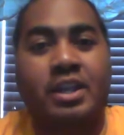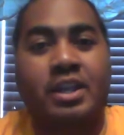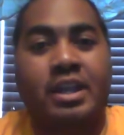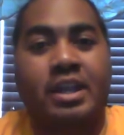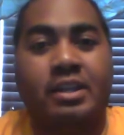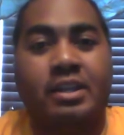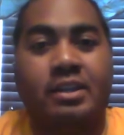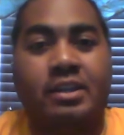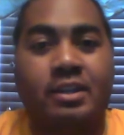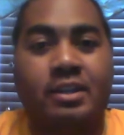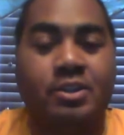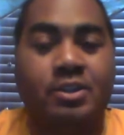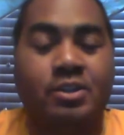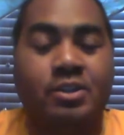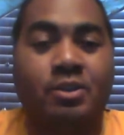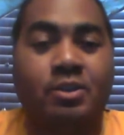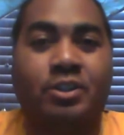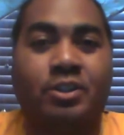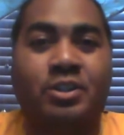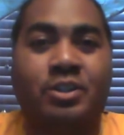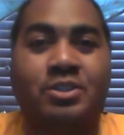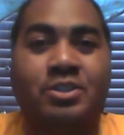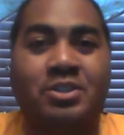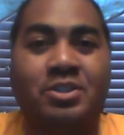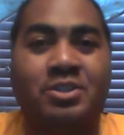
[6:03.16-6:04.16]
and
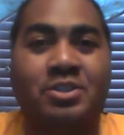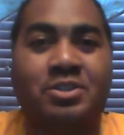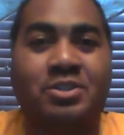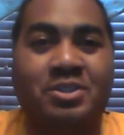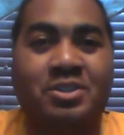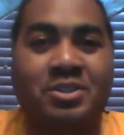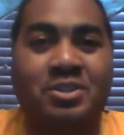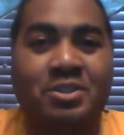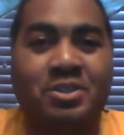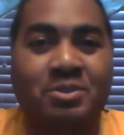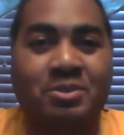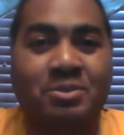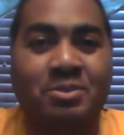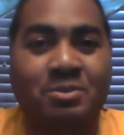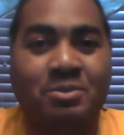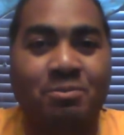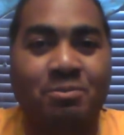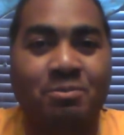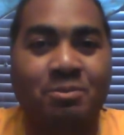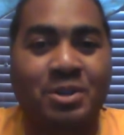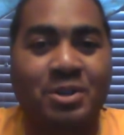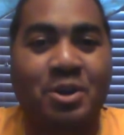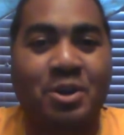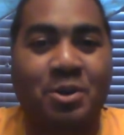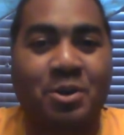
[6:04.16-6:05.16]

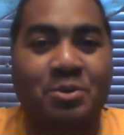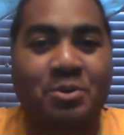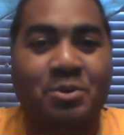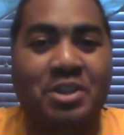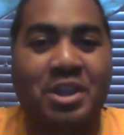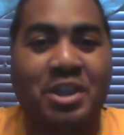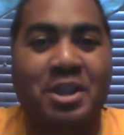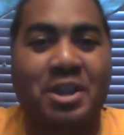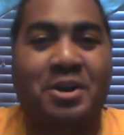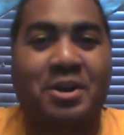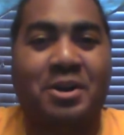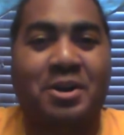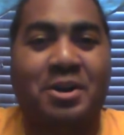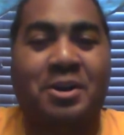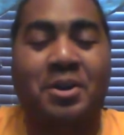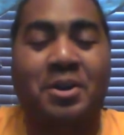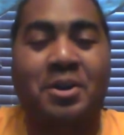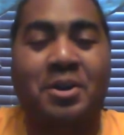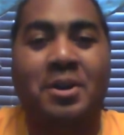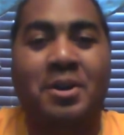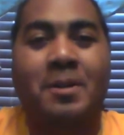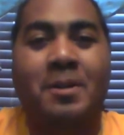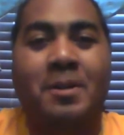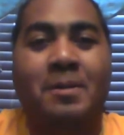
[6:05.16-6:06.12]
we know who they are